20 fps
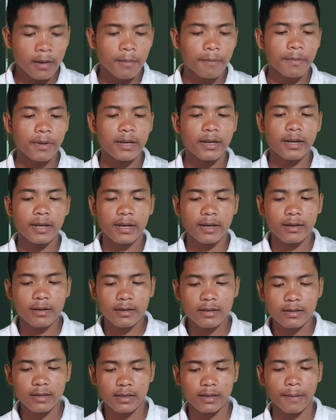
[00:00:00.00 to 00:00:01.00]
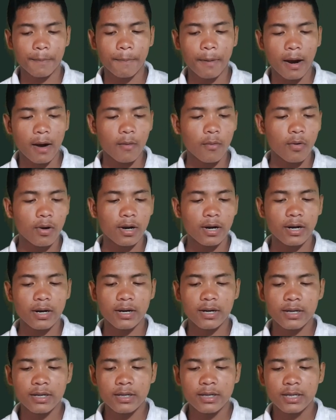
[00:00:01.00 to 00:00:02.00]
meaning that the power
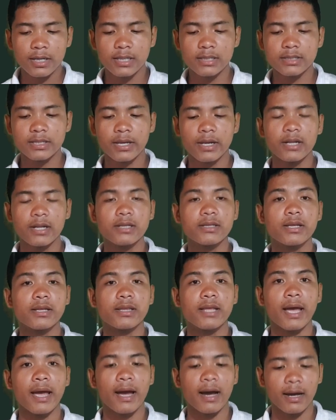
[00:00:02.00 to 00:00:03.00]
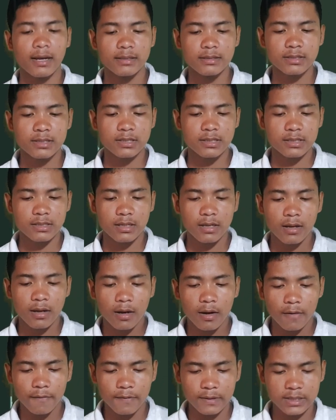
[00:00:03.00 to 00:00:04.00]
is held in the hands
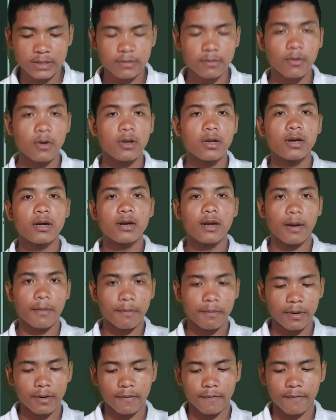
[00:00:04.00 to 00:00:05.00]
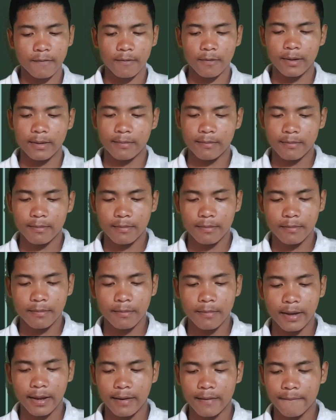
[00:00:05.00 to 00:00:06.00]
of a smaller number of
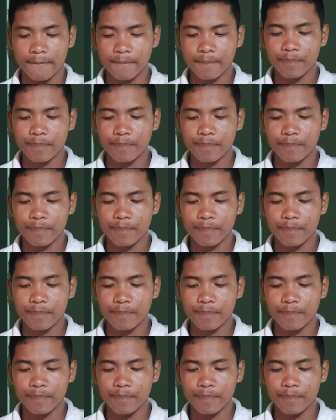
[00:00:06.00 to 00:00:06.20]
men.